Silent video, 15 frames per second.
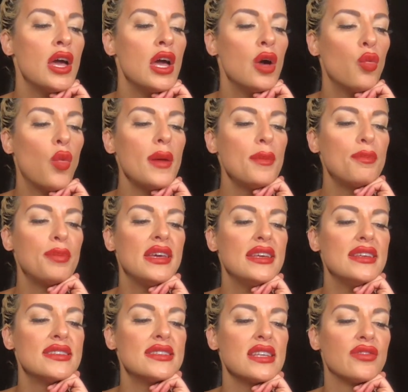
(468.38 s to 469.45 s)
What
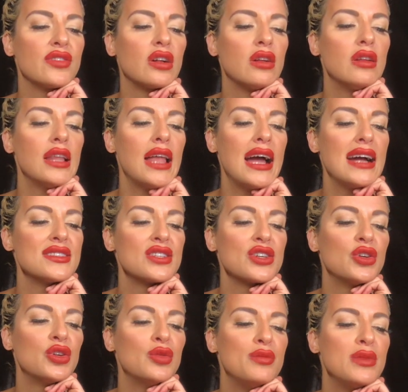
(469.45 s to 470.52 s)
piece of
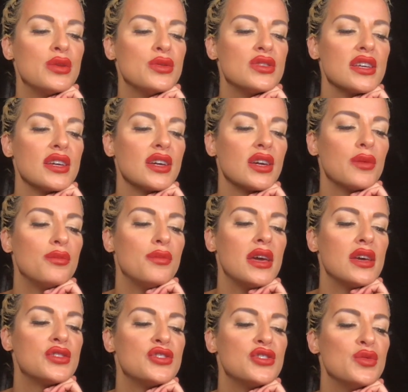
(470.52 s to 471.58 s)
classical music
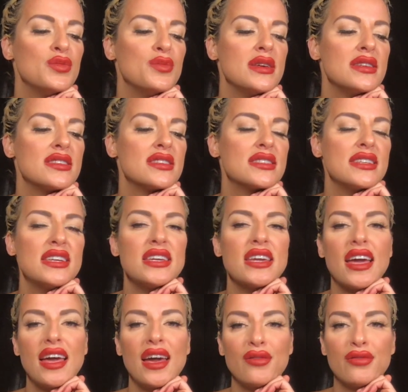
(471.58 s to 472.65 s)
makes you misty
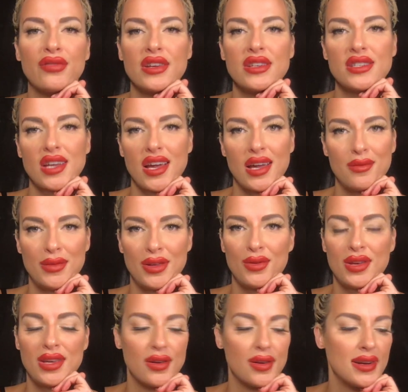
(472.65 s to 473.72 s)
every time you
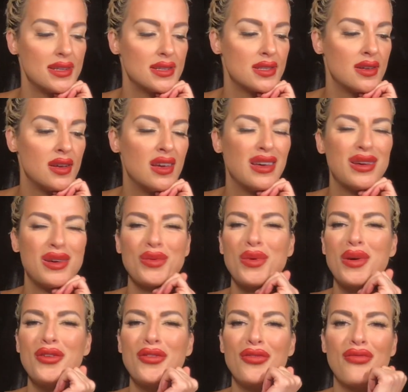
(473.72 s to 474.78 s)
hear it? What
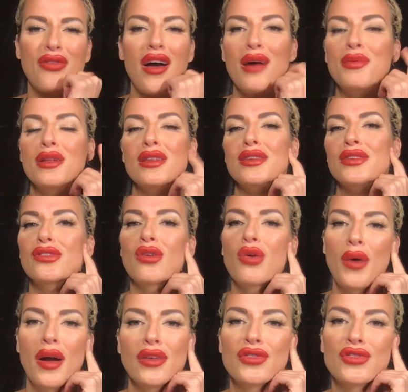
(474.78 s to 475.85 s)
a fabulous
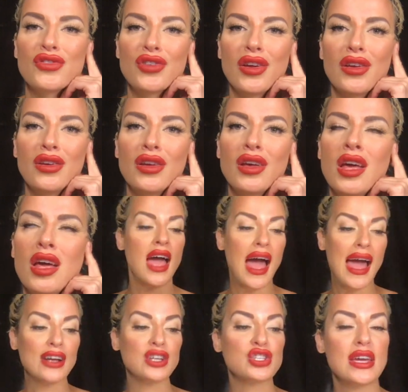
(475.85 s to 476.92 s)
question.
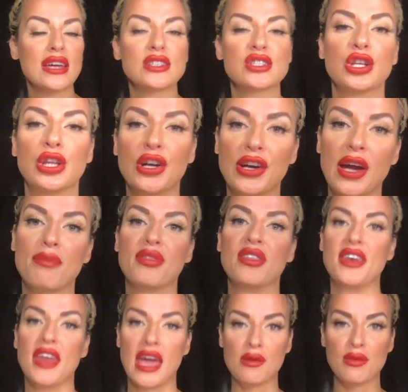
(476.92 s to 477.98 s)
I actually had to look up the
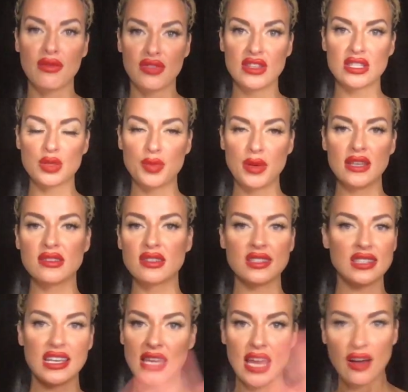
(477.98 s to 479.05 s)
name of this piece because
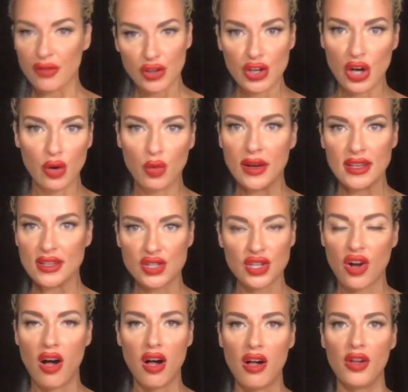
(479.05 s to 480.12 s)
I never know what it's
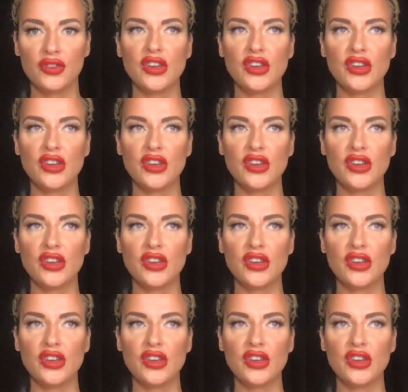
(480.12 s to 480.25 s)
called.